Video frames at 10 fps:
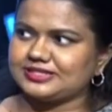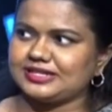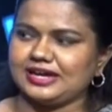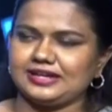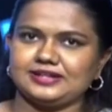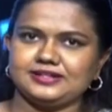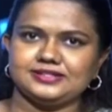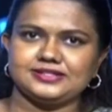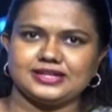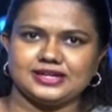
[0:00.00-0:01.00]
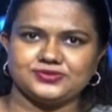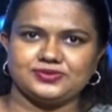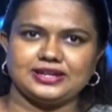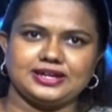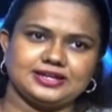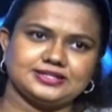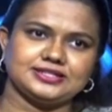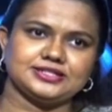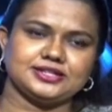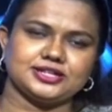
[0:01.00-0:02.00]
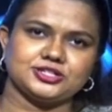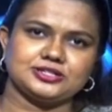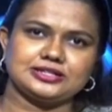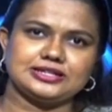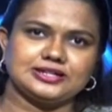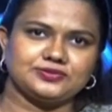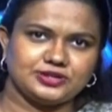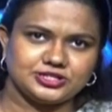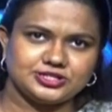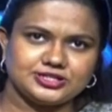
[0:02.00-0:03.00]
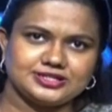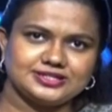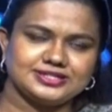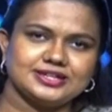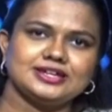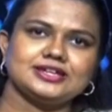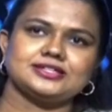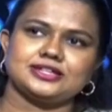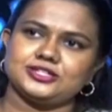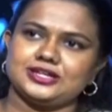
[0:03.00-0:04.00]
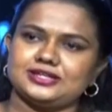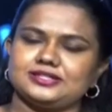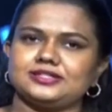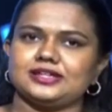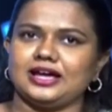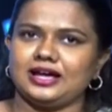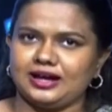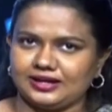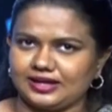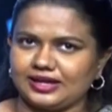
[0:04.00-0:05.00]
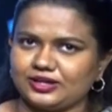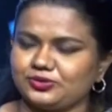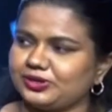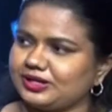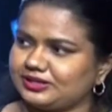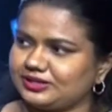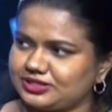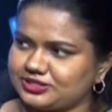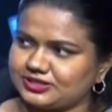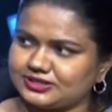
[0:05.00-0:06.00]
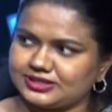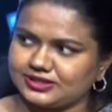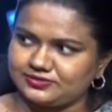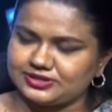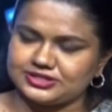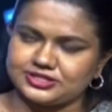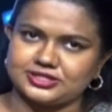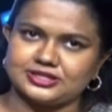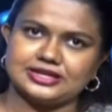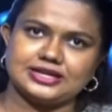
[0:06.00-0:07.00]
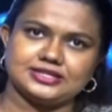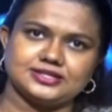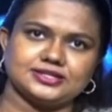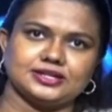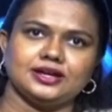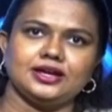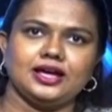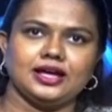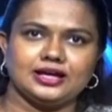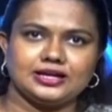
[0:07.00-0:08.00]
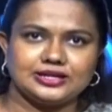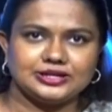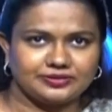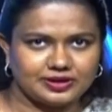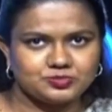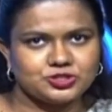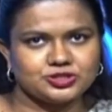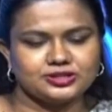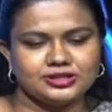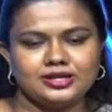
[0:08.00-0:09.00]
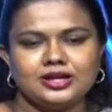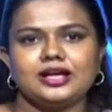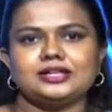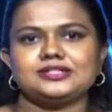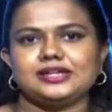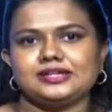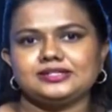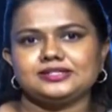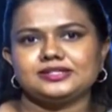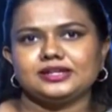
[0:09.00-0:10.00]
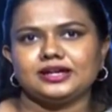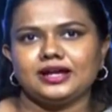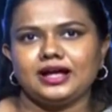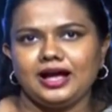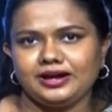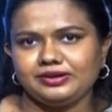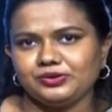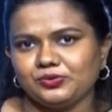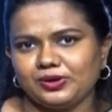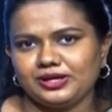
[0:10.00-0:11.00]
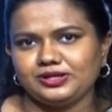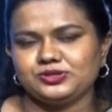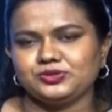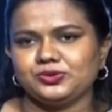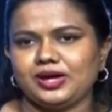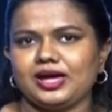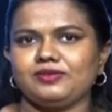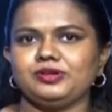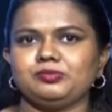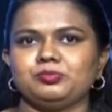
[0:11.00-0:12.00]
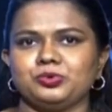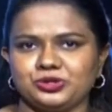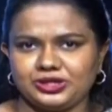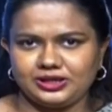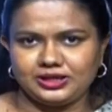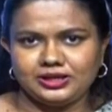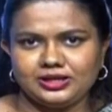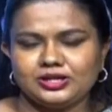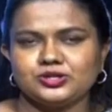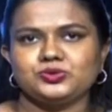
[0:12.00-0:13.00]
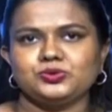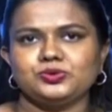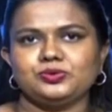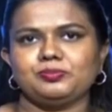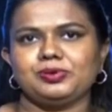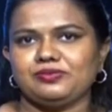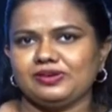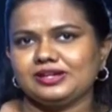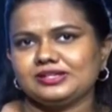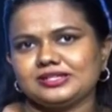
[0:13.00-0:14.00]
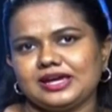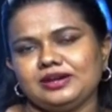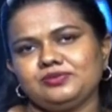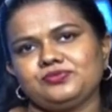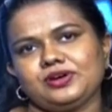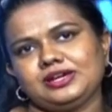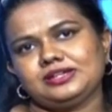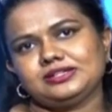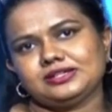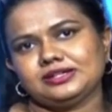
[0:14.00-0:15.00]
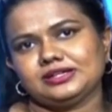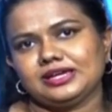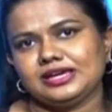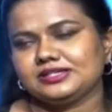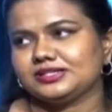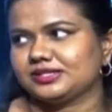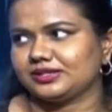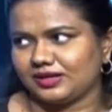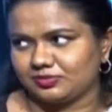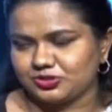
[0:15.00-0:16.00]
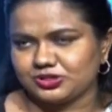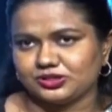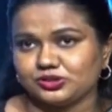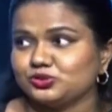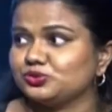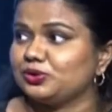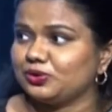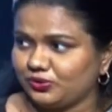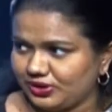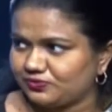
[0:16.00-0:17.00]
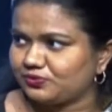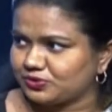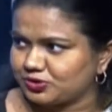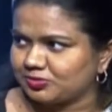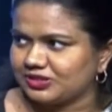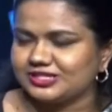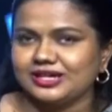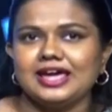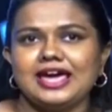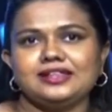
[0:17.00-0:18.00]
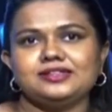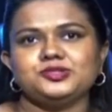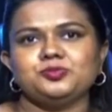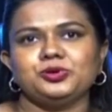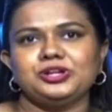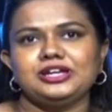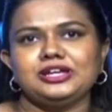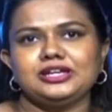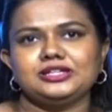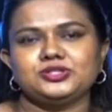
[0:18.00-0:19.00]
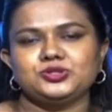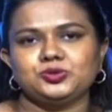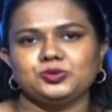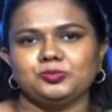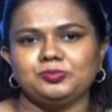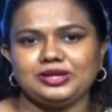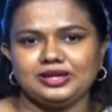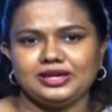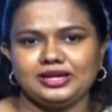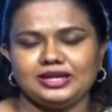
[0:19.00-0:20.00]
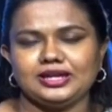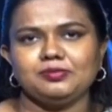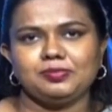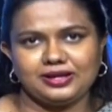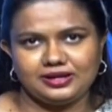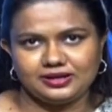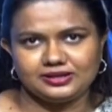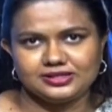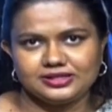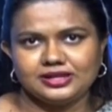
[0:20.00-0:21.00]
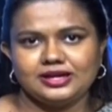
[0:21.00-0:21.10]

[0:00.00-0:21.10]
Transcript: standards as well as international conventions such as UNCAC, United Nations Convention Against Corruption, states are required to have a body to prevent and fight against corruption through law enforcement, and this body needs to be independent